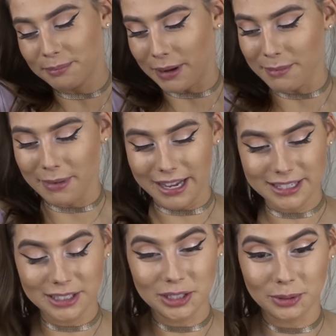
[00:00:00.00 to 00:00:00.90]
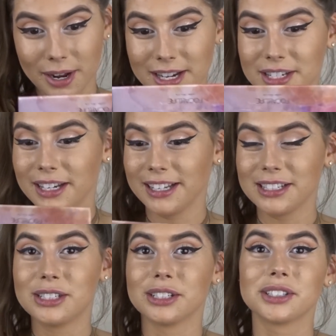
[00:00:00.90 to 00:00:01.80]
My mic situation
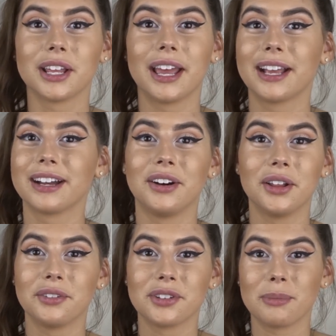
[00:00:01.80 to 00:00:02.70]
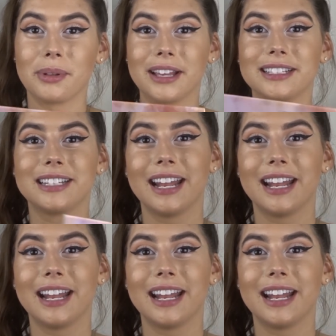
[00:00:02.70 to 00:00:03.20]
is just like all over the place